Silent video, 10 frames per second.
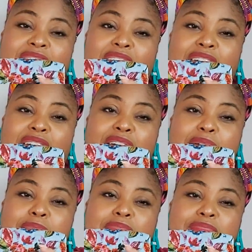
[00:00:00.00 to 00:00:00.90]

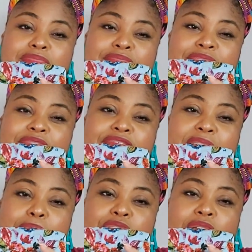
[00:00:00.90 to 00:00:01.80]
um,
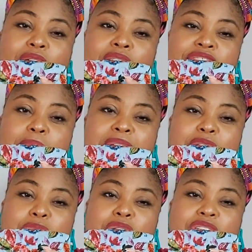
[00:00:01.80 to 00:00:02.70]
fabric haul from my
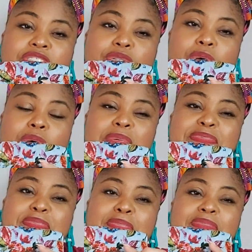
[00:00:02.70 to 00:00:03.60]
local store.
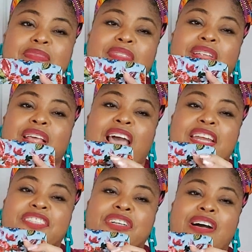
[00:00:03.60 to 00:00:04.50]

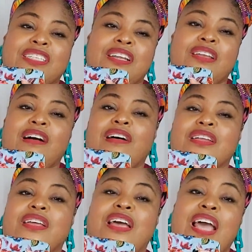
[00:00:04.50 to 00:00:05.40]
And it's cotton
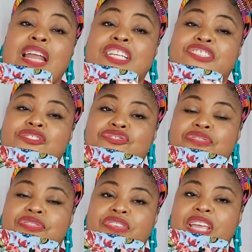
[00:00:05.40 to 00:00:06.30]
lawn and it's
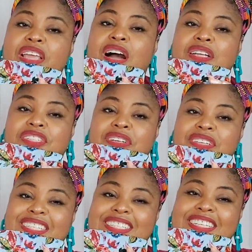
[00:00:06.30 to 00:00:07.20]
3 yards of
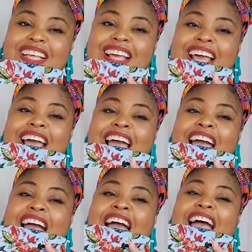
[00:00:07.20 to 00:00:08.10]
it.
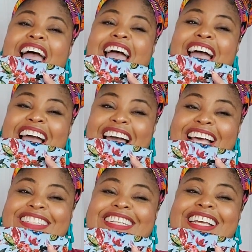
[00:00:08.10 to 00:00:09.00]

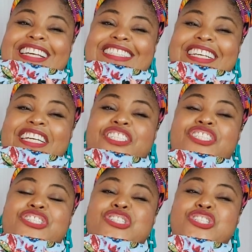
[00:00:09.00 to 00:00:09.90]
And it is
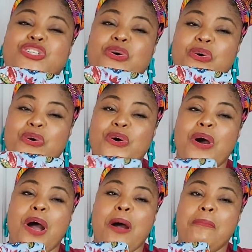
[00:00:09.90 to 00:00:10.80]
so
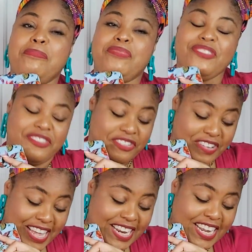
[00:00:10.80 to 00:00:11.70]

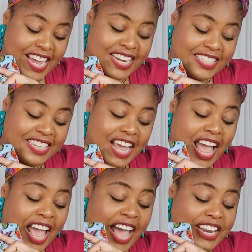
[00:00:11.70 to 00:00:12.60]
brilliant.
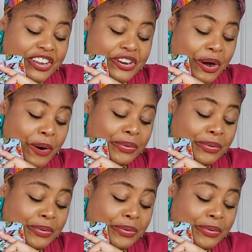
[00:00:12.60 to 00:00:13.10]
And